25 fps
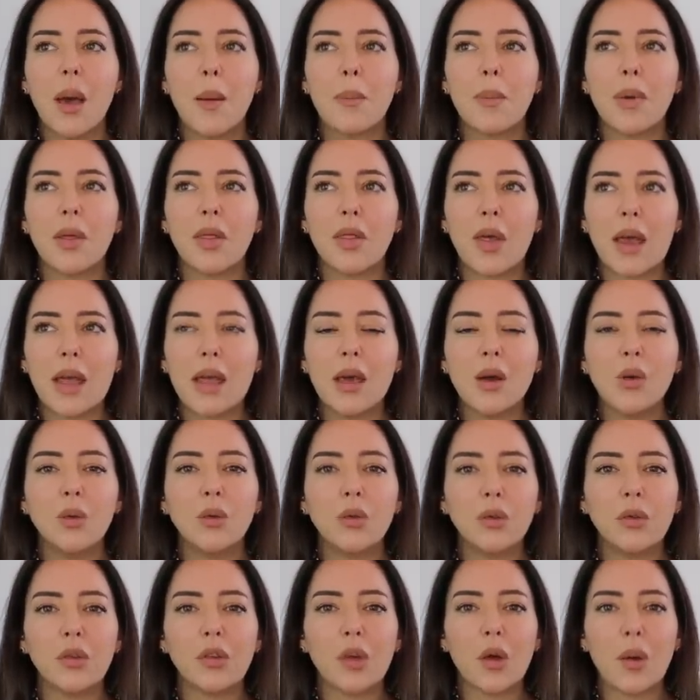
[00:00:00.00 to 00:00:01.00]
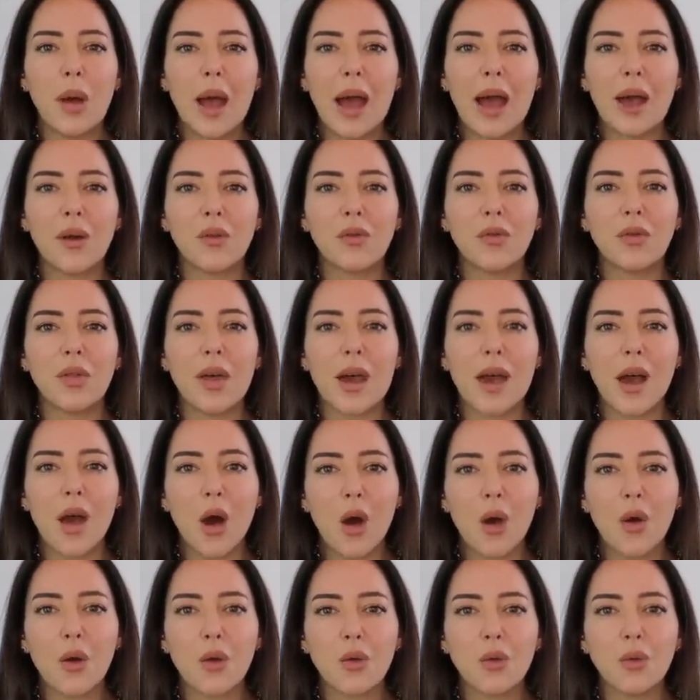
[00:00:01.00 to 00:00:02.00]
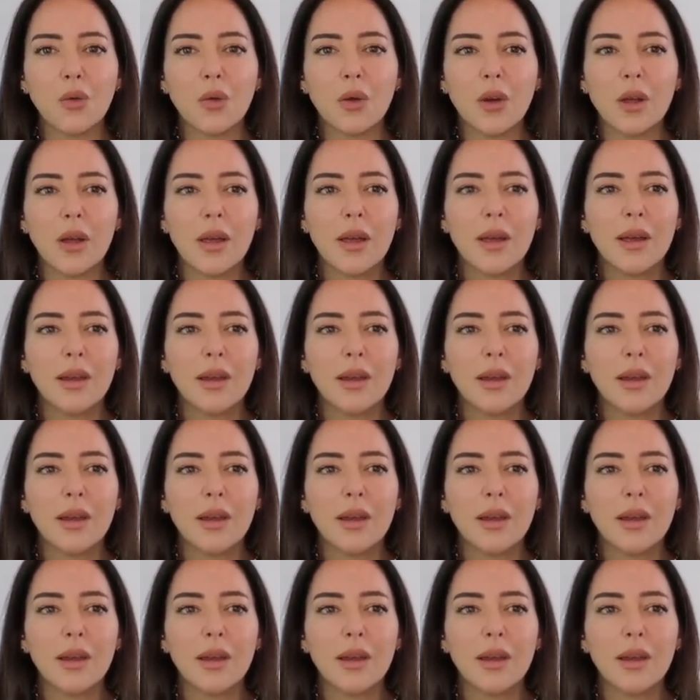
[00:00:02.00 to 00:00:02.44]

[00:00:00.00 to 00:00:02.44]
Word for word: but they also have their own